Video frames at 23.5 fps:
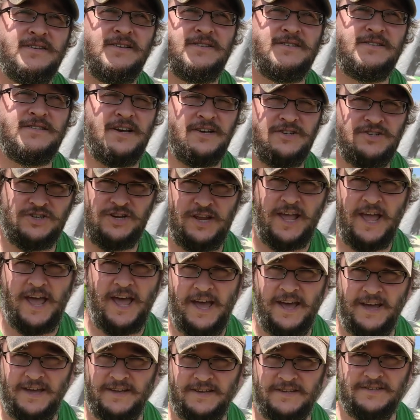such
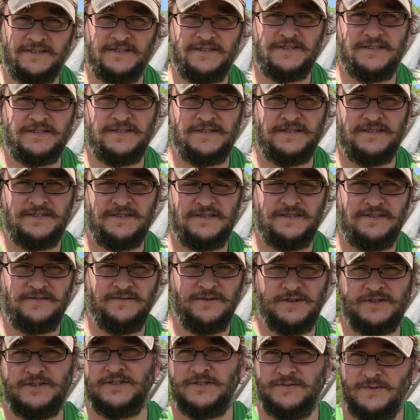as,
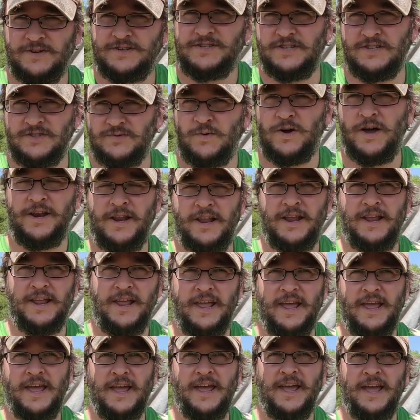which is what
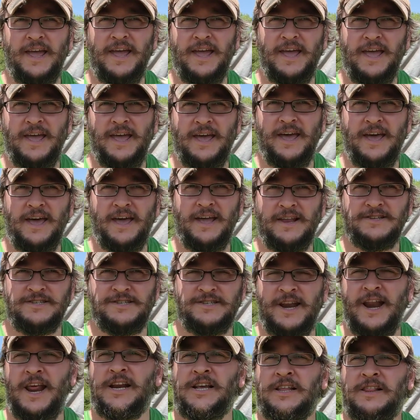a
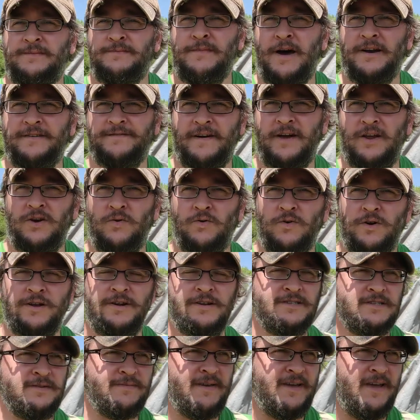genetically modified
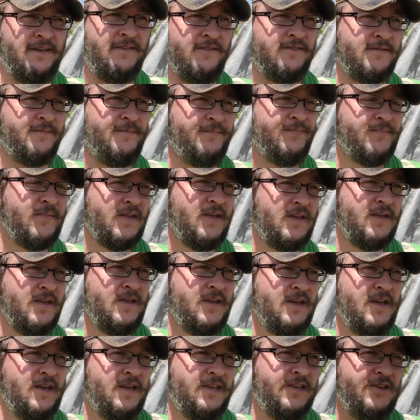organism is,
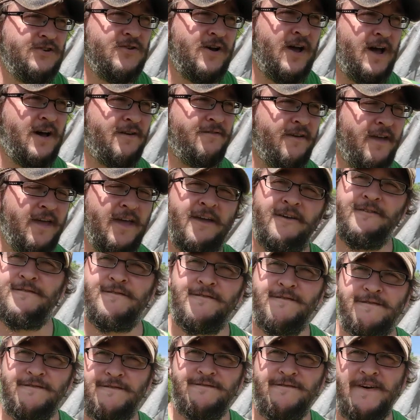you have a
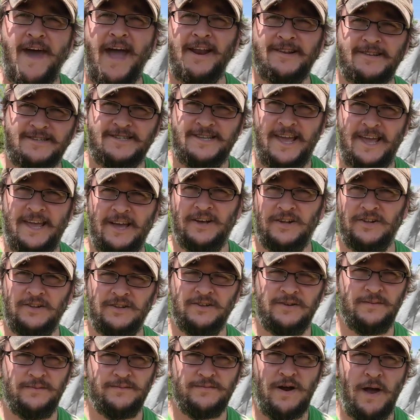fat tail
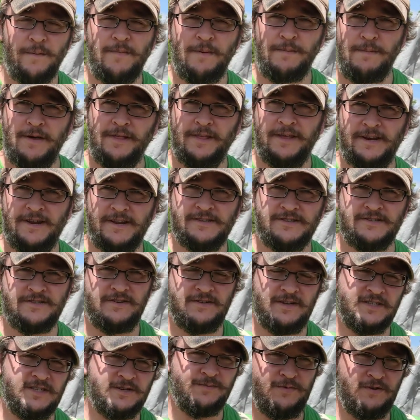probability
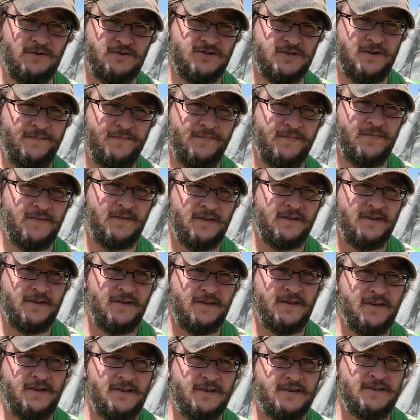distribution.
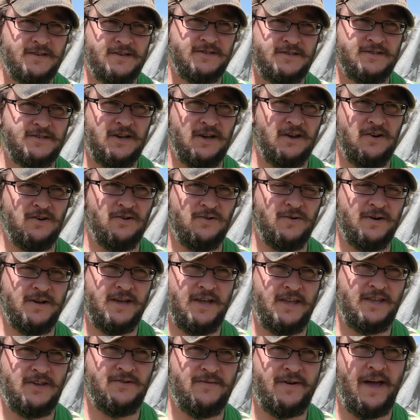So
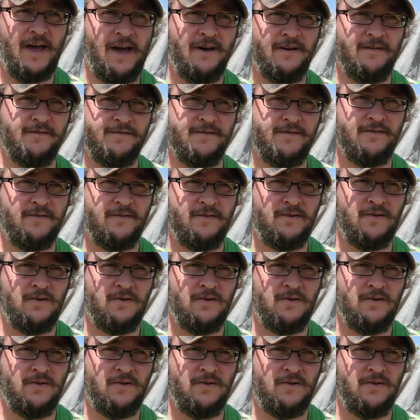you have